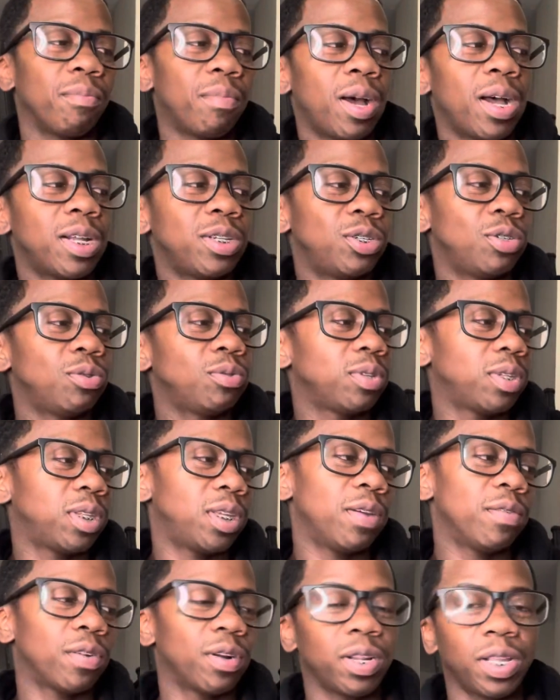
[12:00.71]
Mind you,
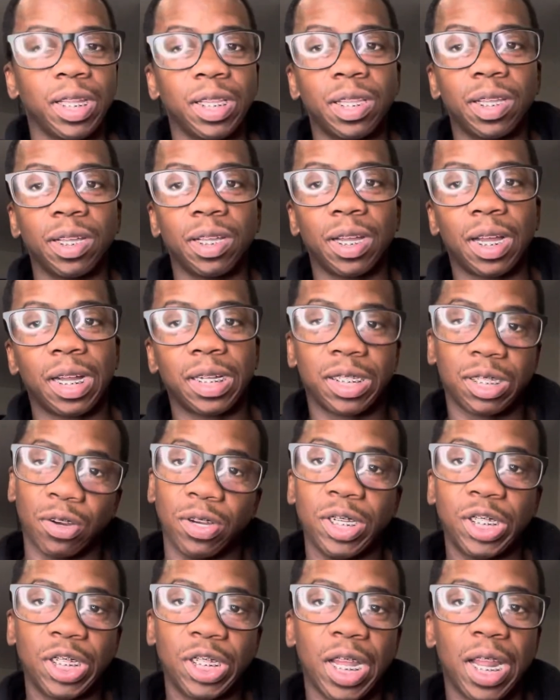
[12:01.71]
I
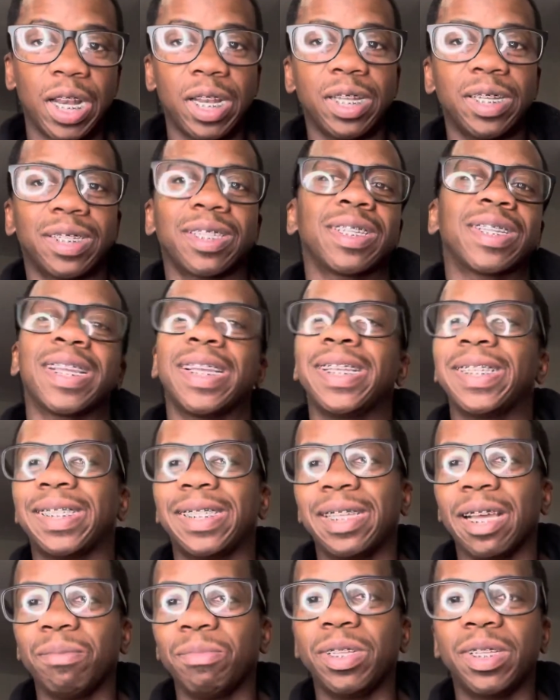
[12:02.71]
screenshotted it in case
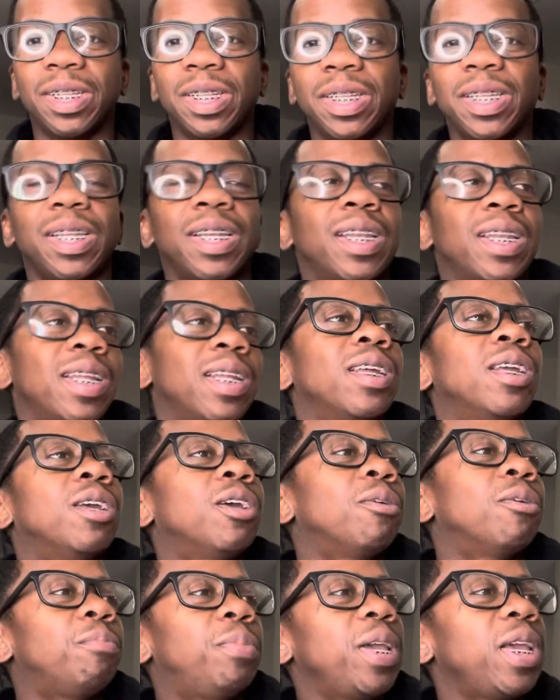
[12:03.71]
dummy deleted it.
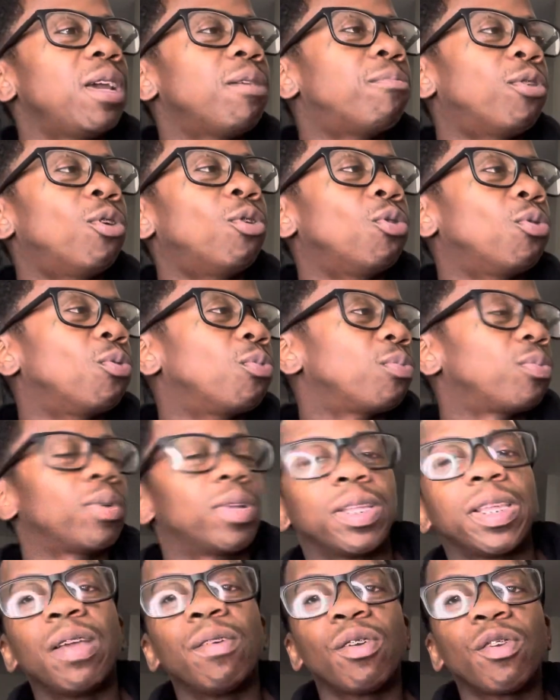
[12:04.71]
Bam, boom.
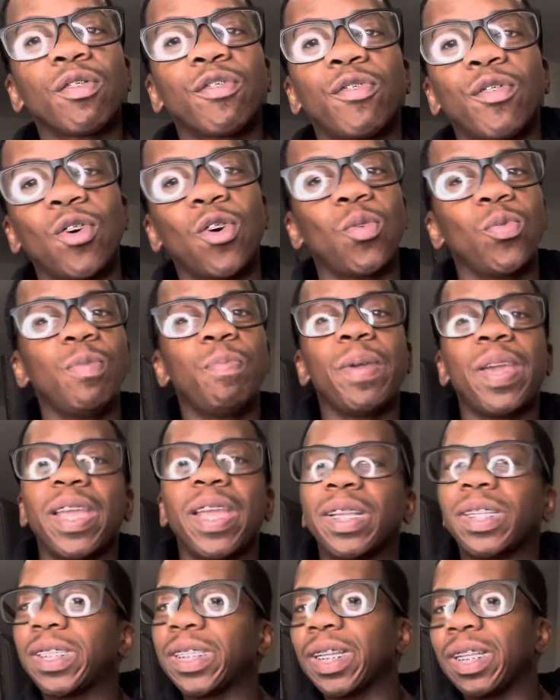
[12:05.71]
Give her the phone. We
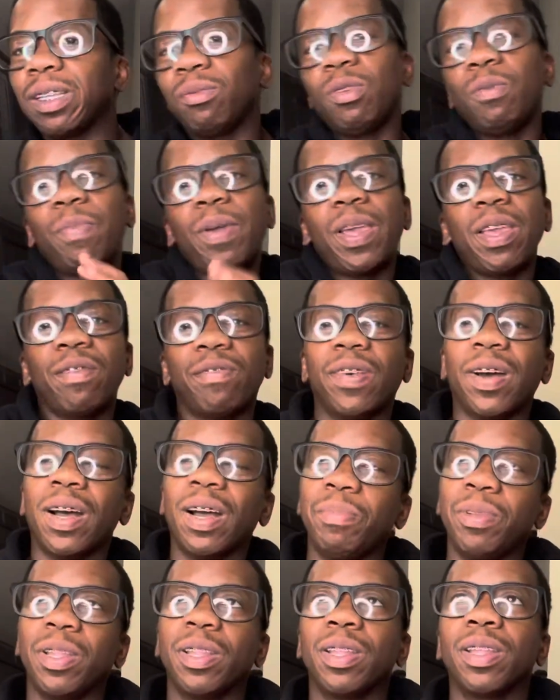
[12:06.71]
back chilling. We back
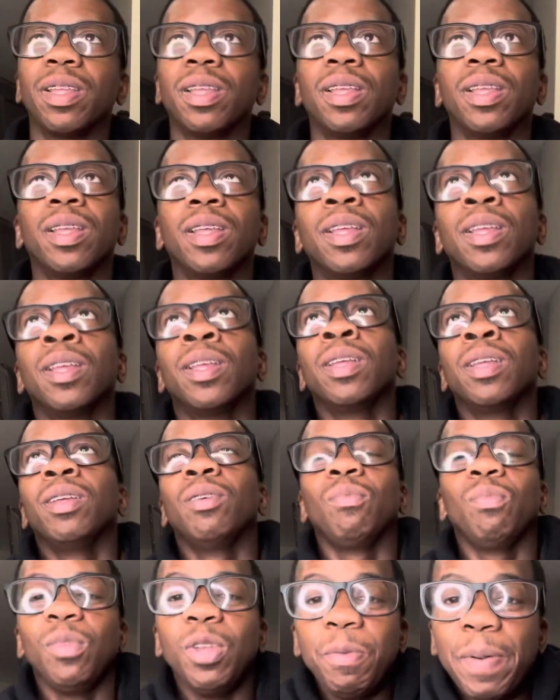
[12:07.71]
vibing.
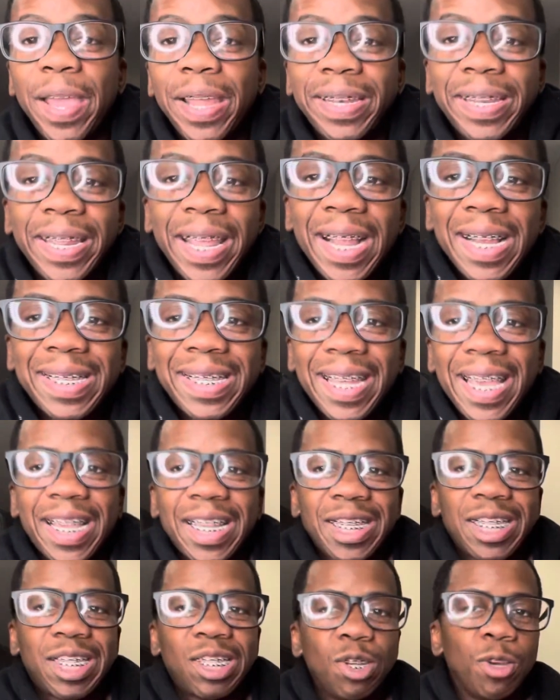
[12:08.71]
We back dancing,
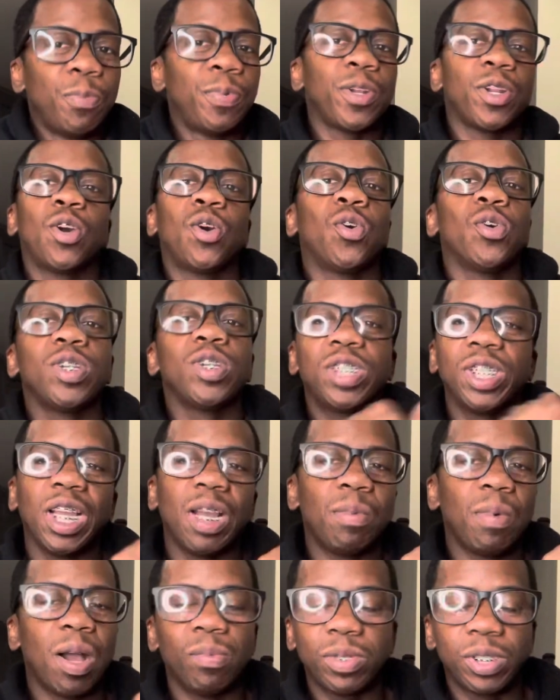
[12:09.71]
acting stupid. Of course, Sugar
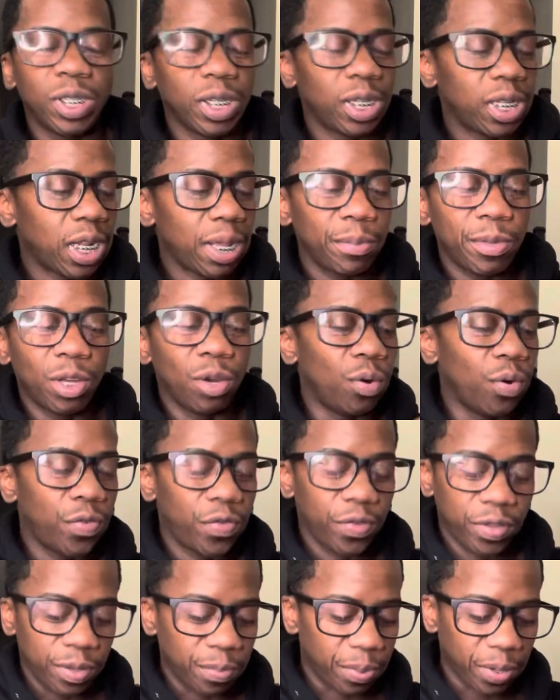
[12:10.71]
Mom was looking at me
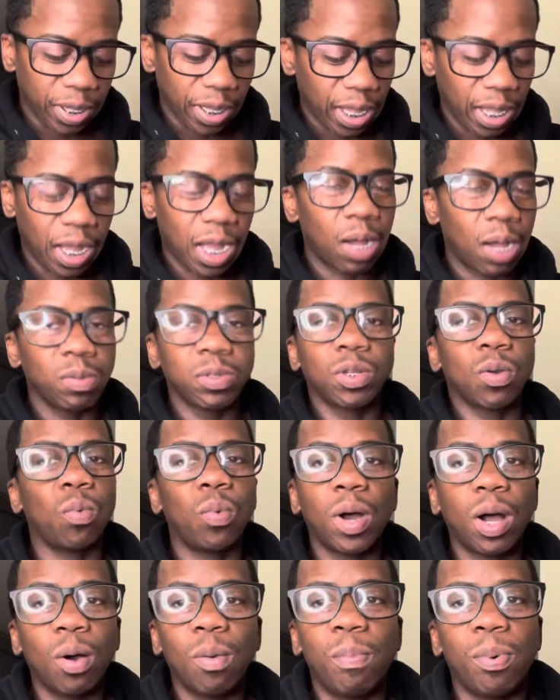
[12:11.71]
goofy, but like I was a
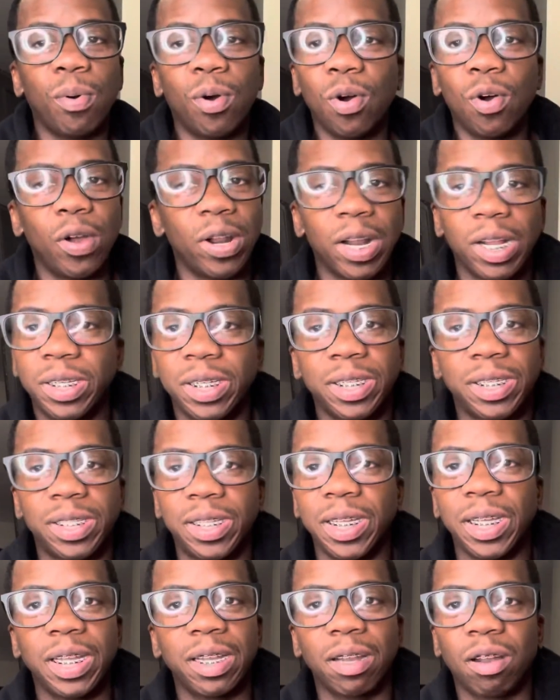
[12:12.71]
wild boy and I just
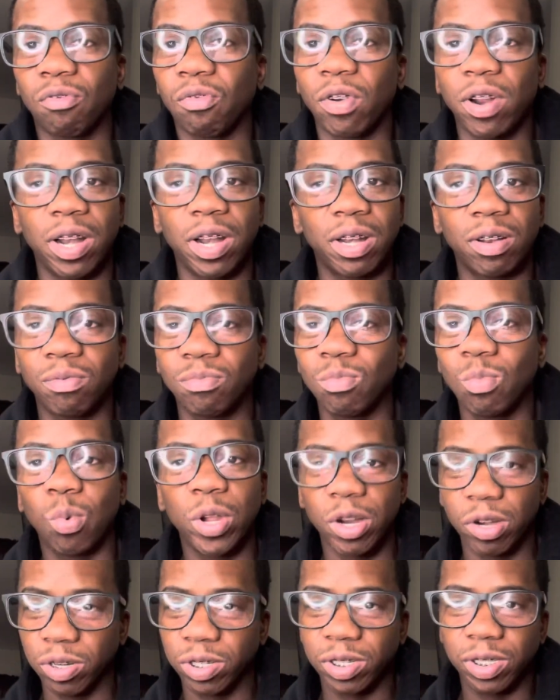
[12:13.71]
did random
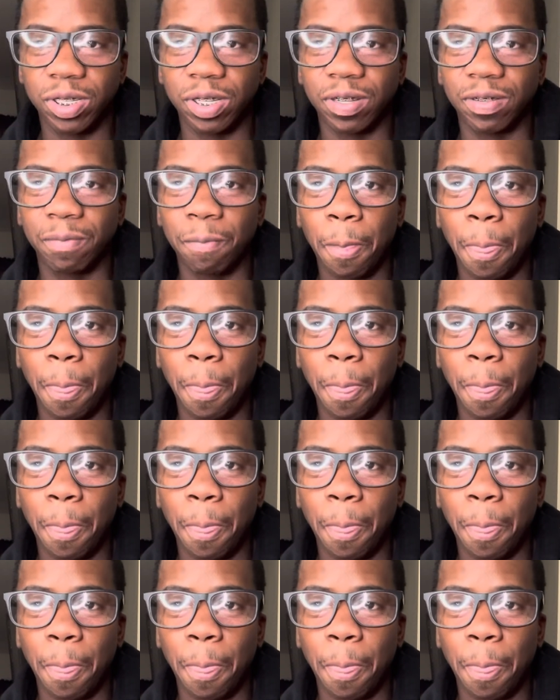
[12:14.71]
weird stuff.